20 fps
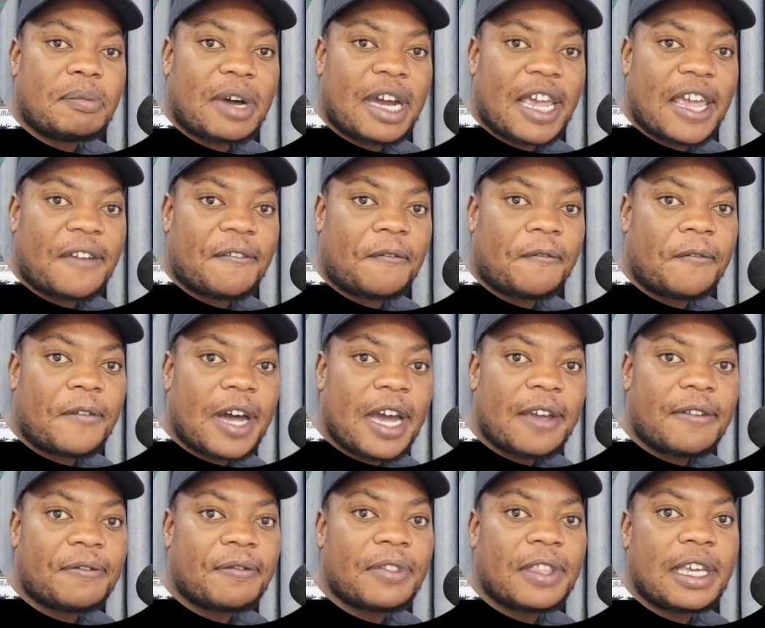by a
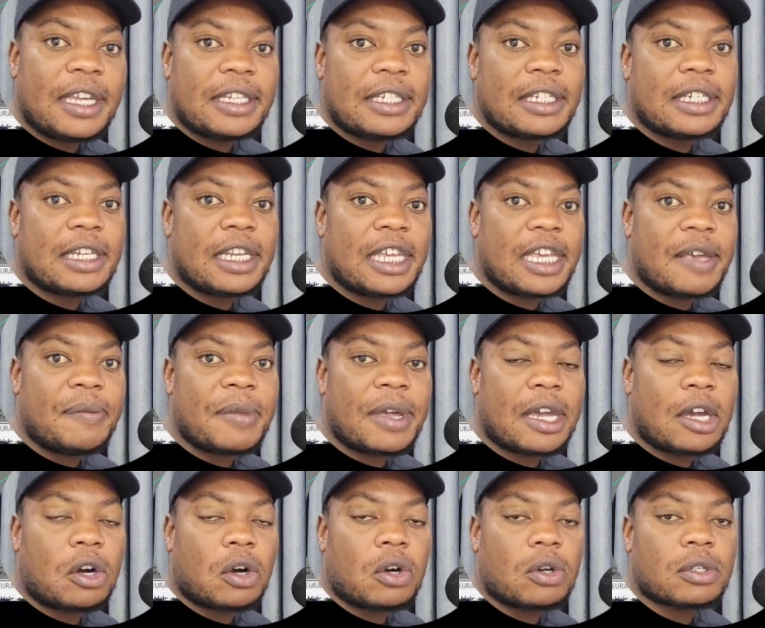513
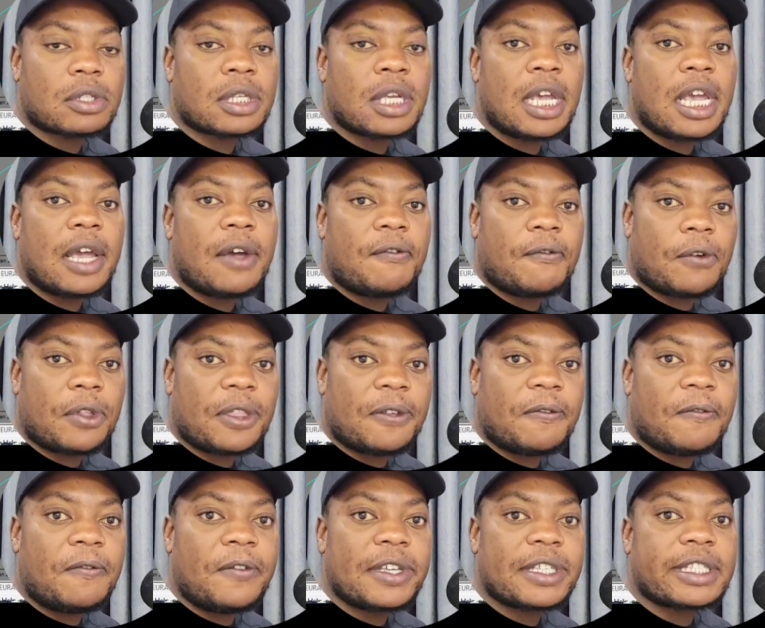EMA cross for the
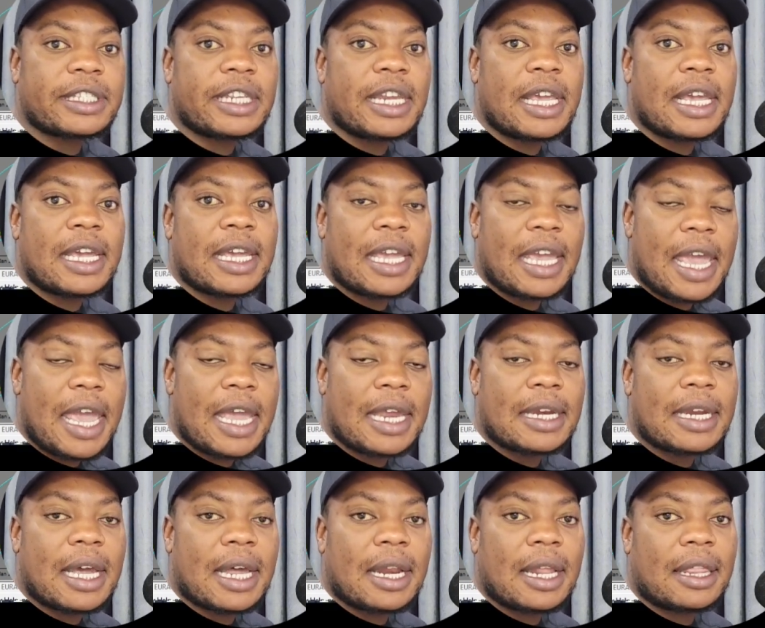first leg
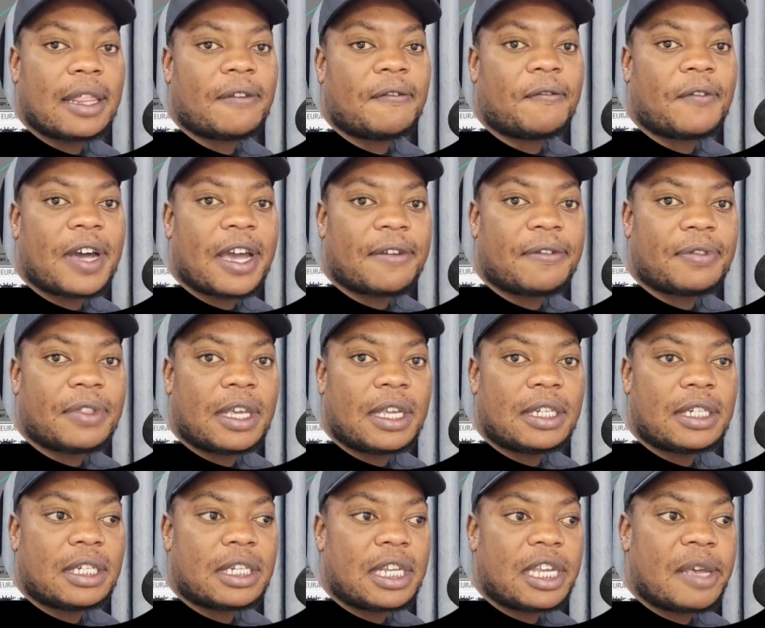and another
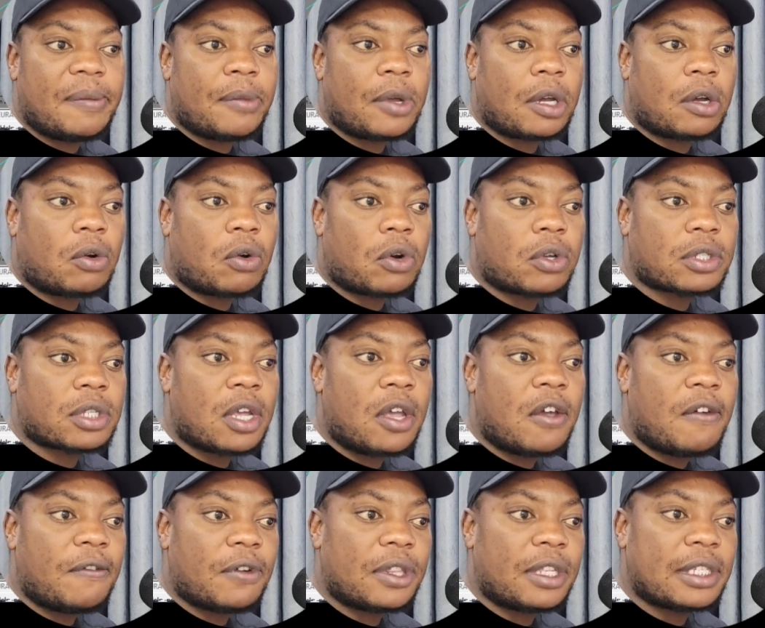513 EMA cross
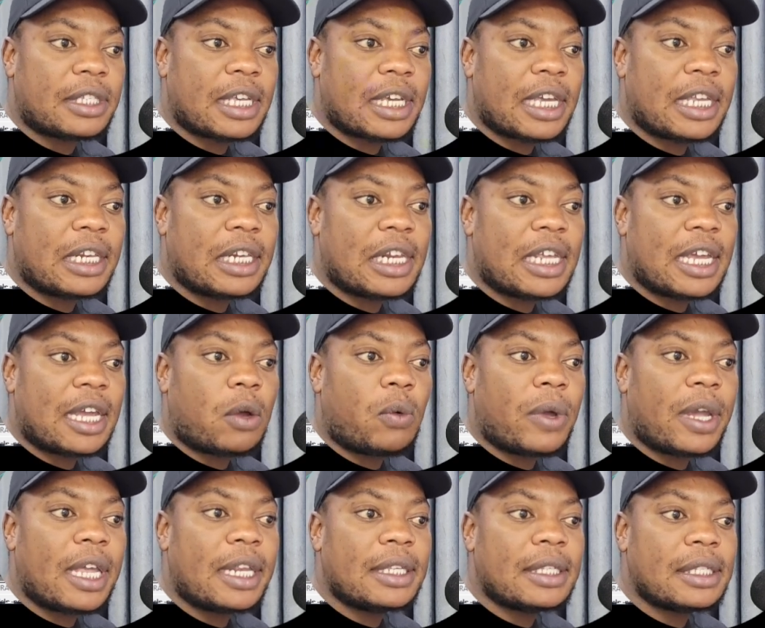for the second leg.
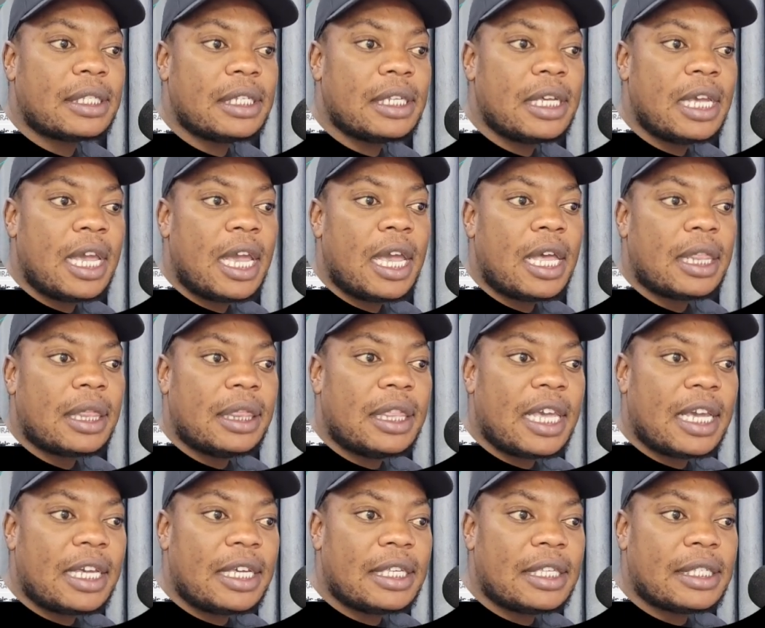We can see
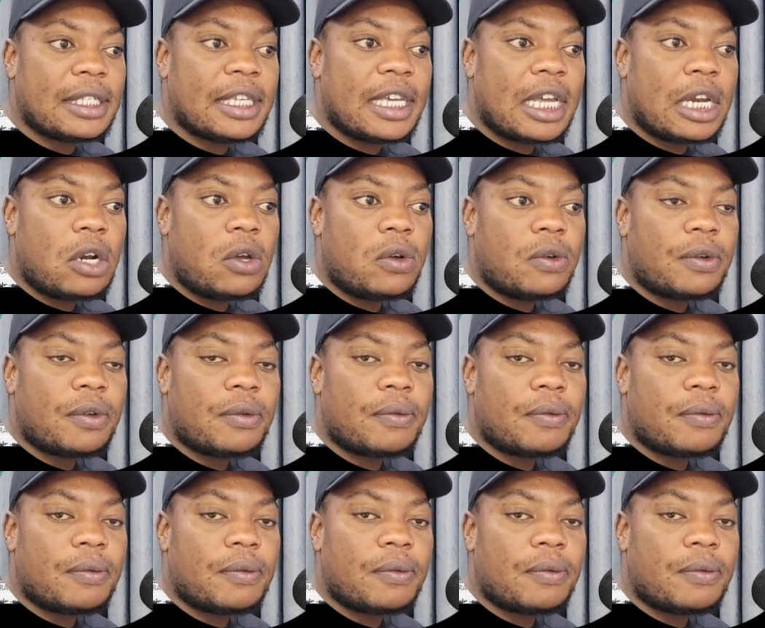there is yellow